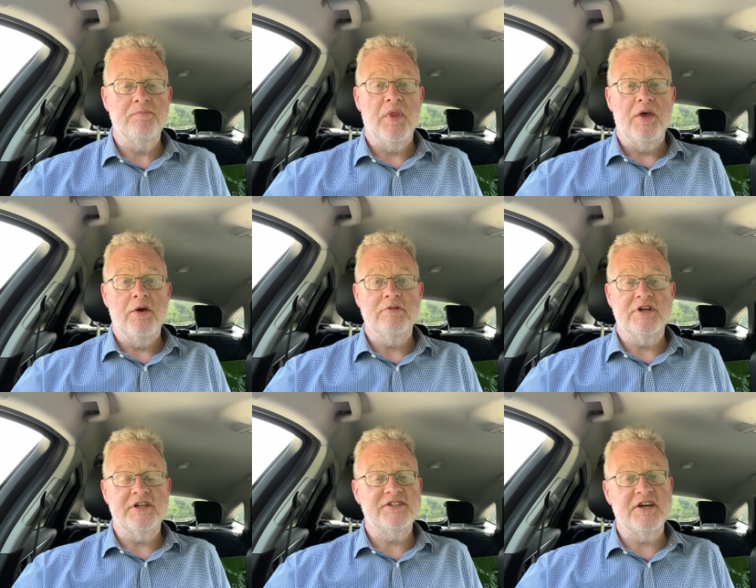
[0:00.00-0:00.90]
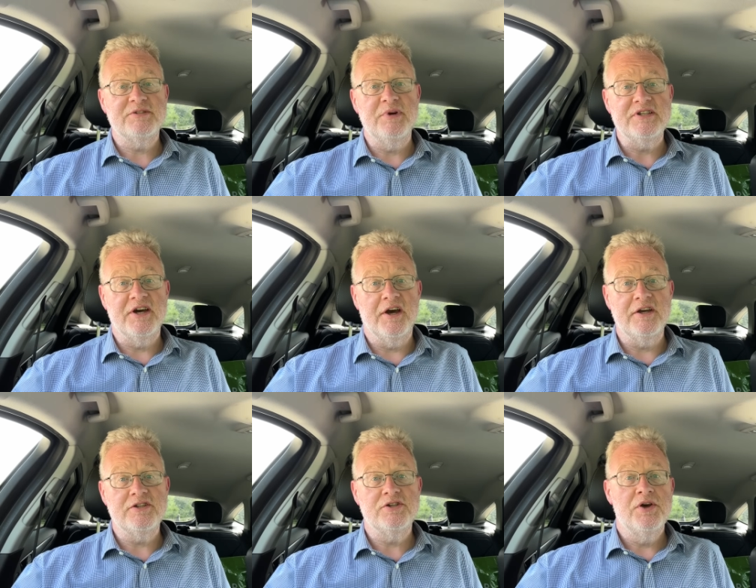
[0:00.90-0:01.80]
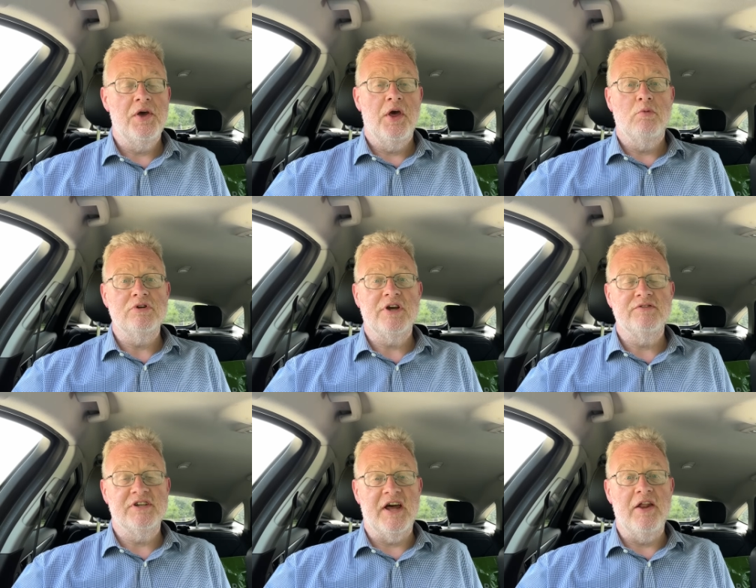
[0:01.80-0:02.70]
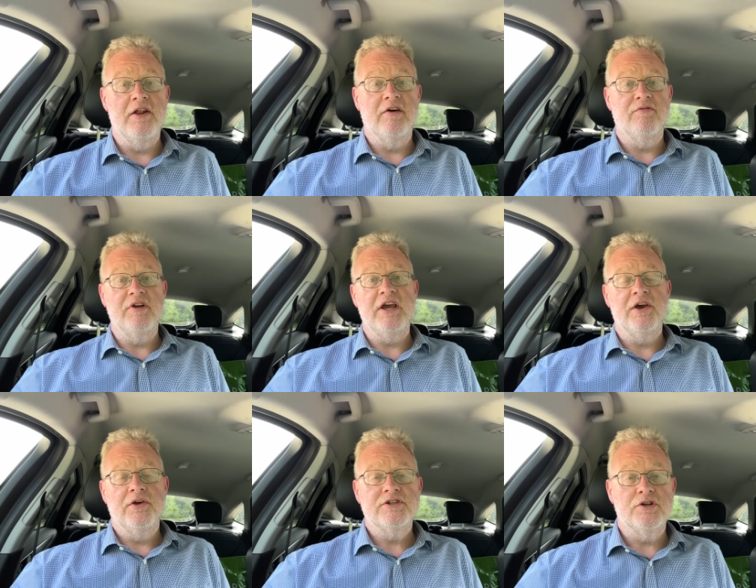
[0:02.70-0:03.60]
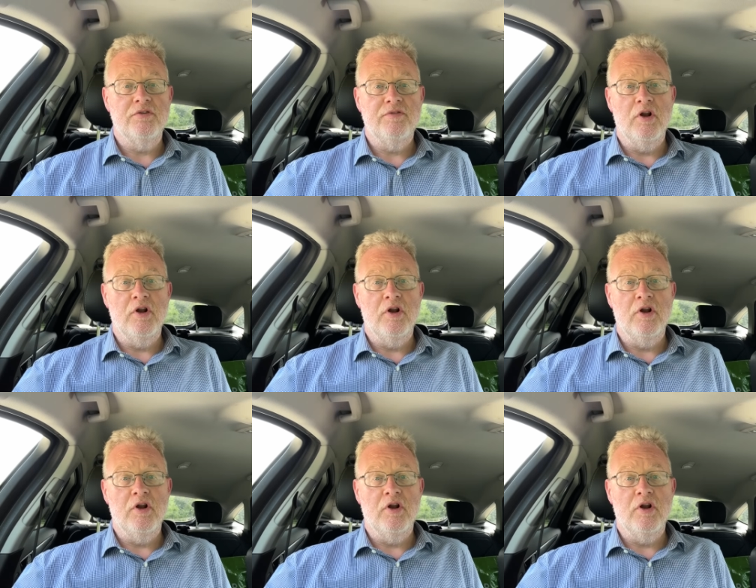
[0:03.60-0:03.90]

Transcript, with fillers: It was at a six meter height, which gives us that lovely sort of uh,